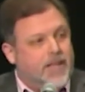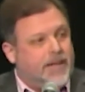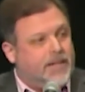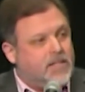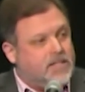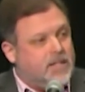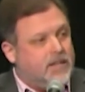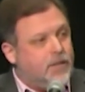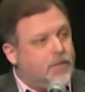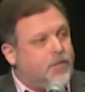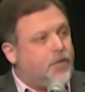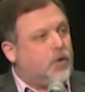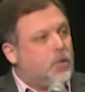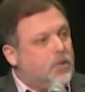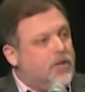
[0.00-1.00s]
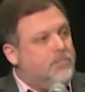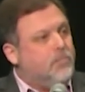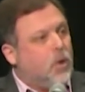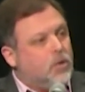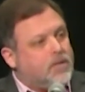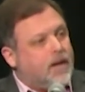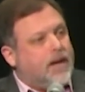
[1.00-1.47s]
They could see the thoroughly
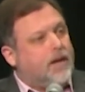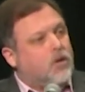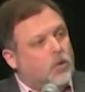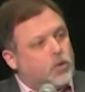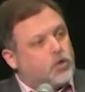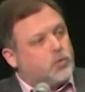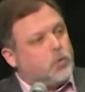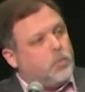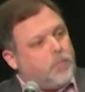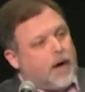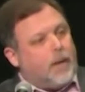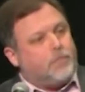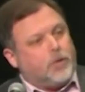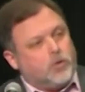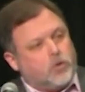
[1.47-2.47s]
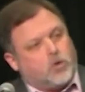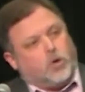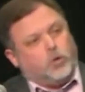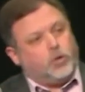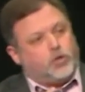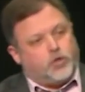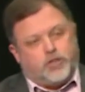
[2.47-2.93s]
multicultural popular
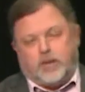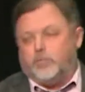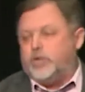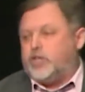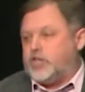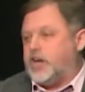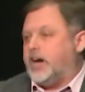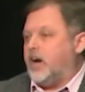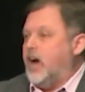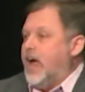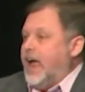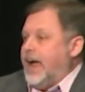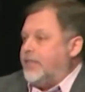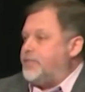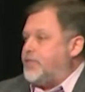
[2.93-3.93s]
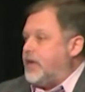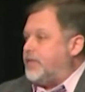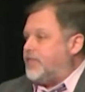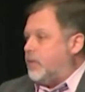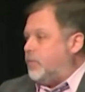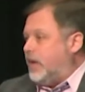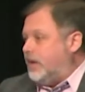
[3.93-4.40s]
culture that we share and
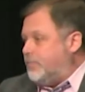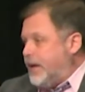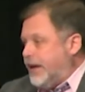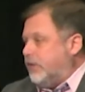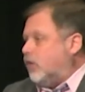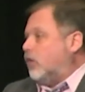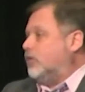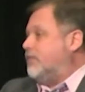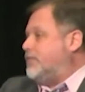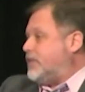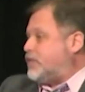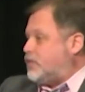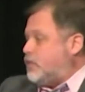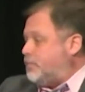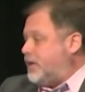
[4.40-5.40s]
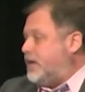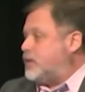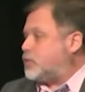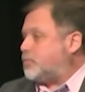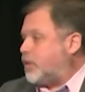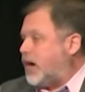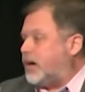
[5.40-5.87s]
think that we had made all of this
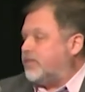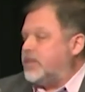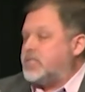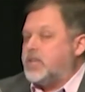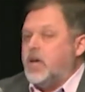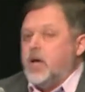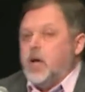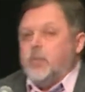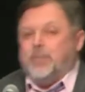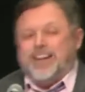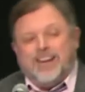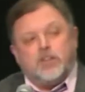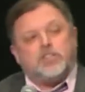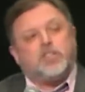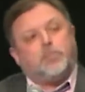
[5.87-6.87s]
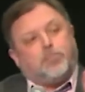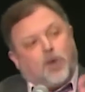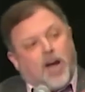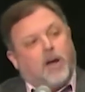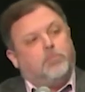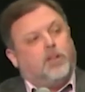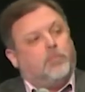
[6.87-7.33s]
stupendous progress. But here's the
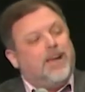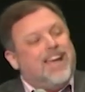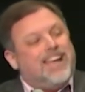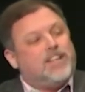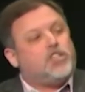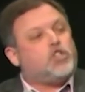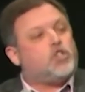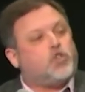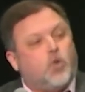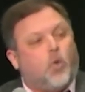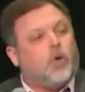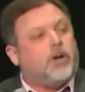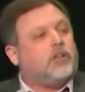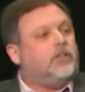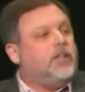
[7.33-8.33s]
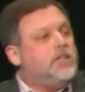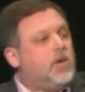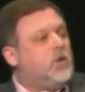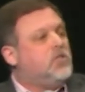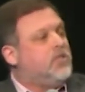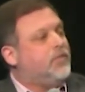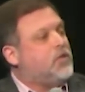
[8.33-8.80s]
problem. Historically,
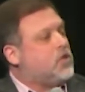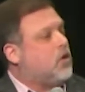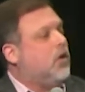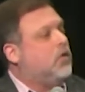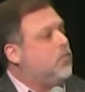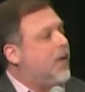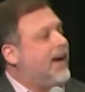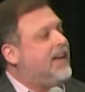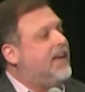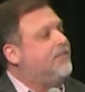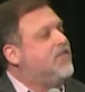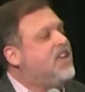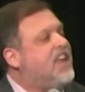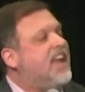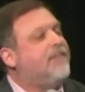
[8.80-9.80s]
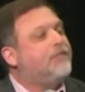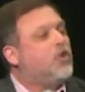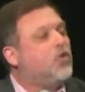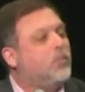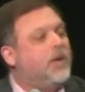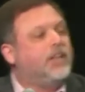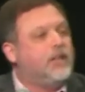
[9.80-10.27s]
those of us called white have never
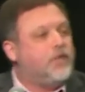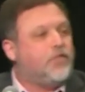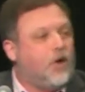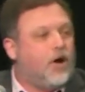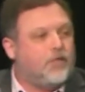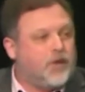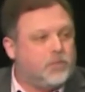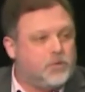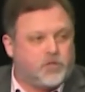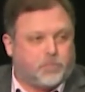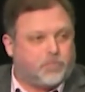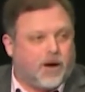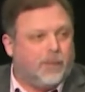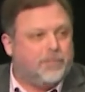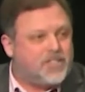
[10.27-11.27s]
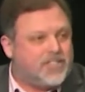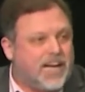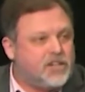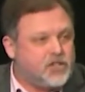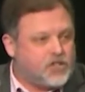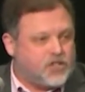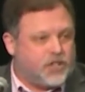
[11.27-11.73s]
really thought there was a problem. It's
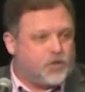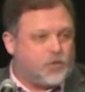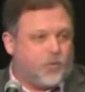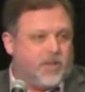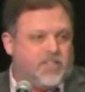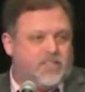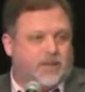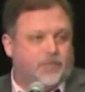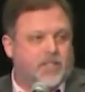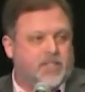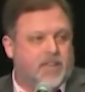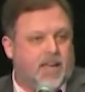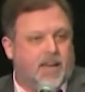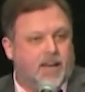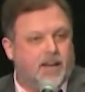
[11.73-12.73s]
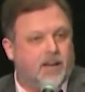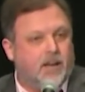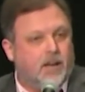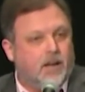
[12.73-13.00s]
not just in 2017.